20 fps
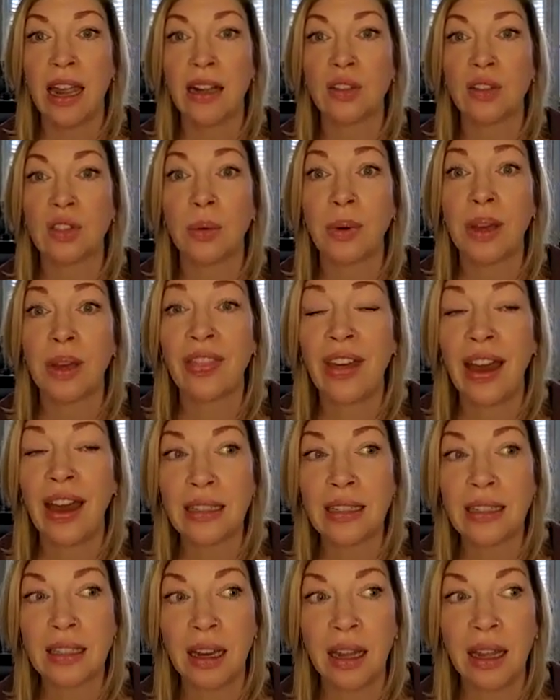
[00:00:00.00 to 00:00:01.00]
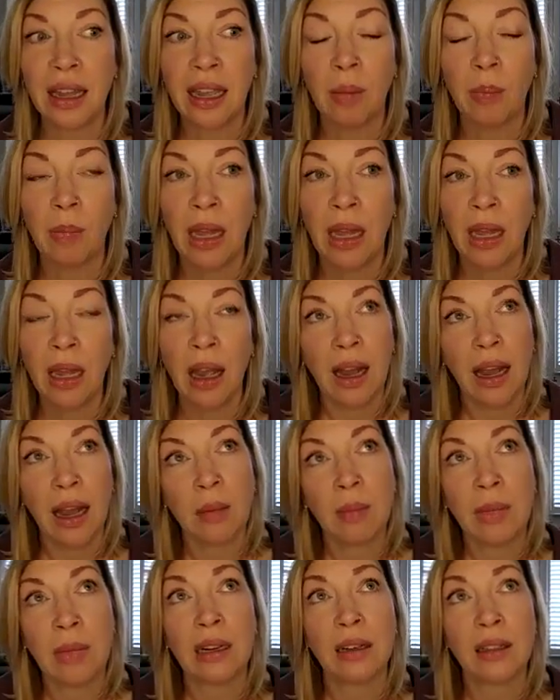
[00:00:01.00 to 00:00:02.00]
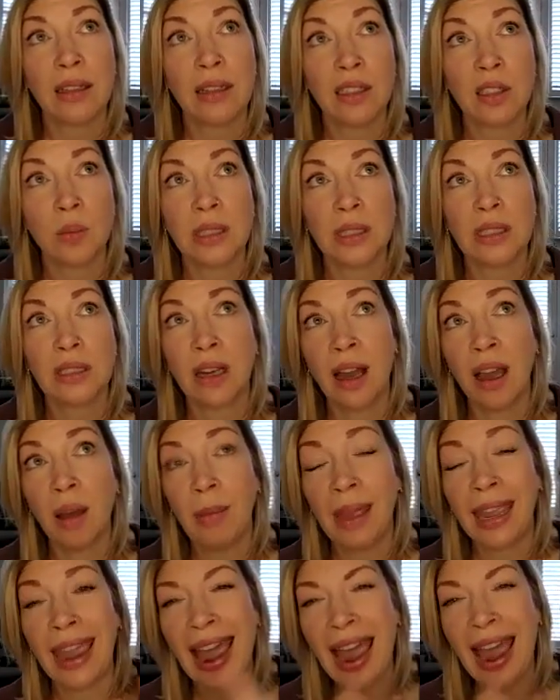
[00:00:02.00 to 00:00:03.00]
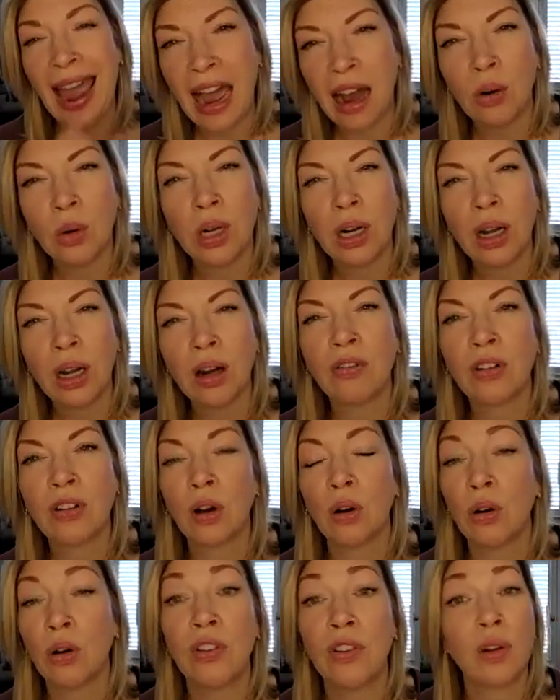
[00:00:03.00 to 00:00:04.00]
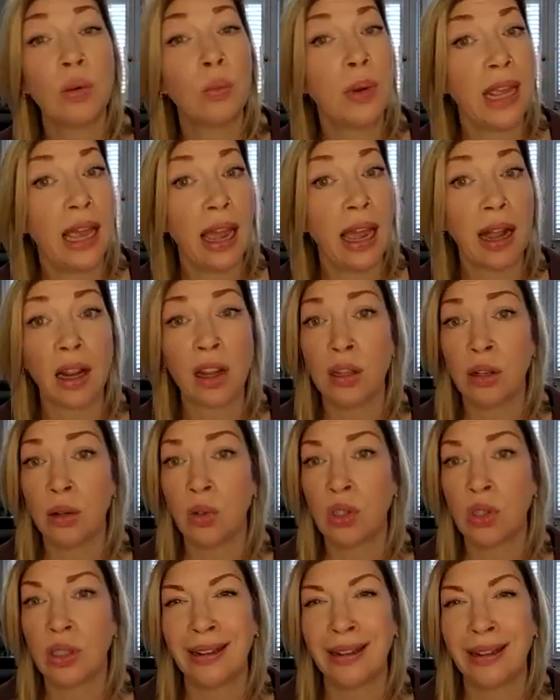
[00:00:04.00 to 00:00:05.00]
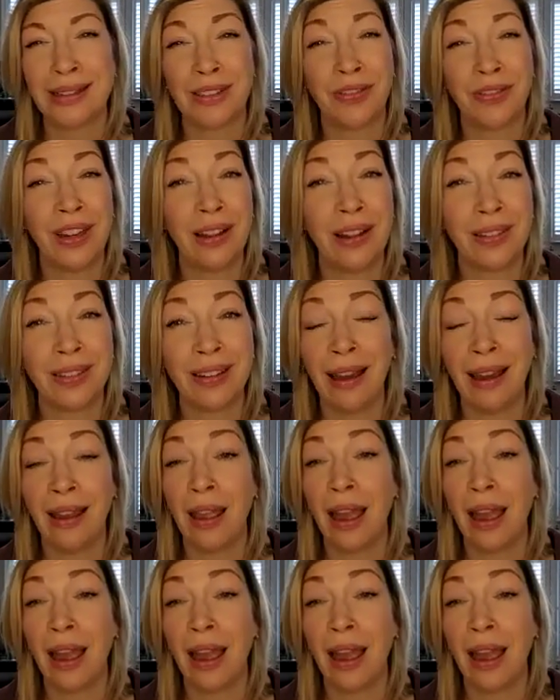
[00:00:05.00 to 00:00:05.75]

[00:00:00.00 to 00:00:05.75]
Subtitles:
And so at that time, I mean, this was coming out of COVID. We had a huge stylist field.